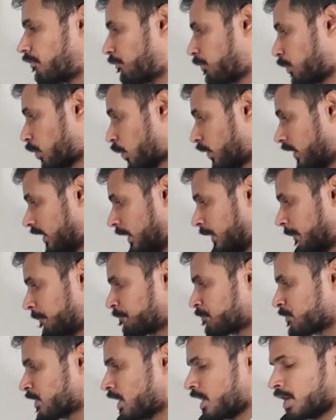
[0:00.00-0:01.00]
protein.
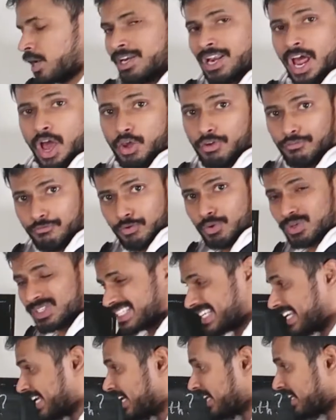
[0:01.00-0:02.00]
Now if you
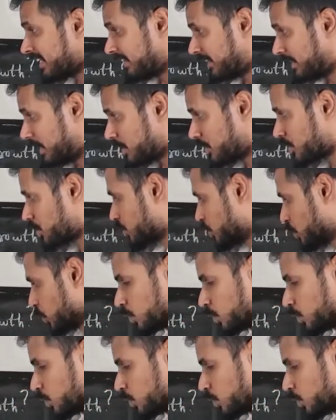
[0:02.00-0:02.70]
see, these two